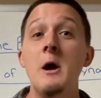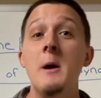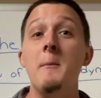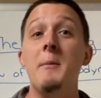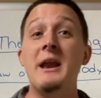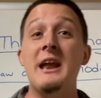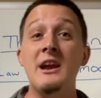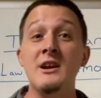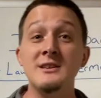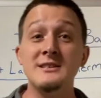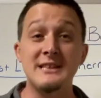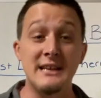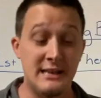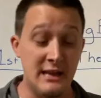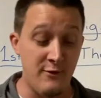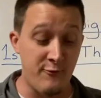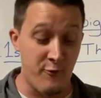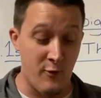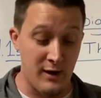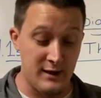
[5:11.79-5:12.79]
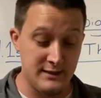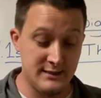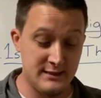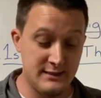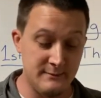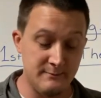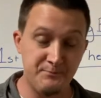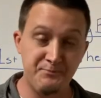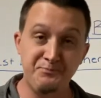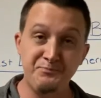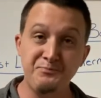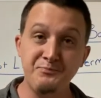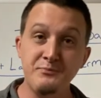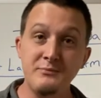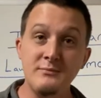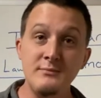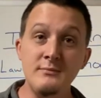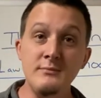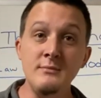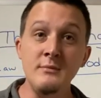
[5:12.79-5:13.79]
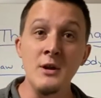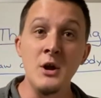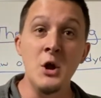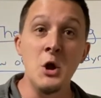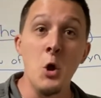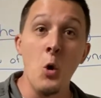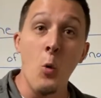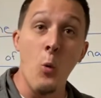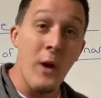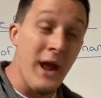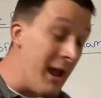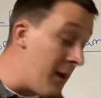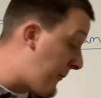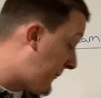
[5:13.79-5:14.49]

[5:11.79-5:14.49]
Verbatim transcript: But here's the difference. We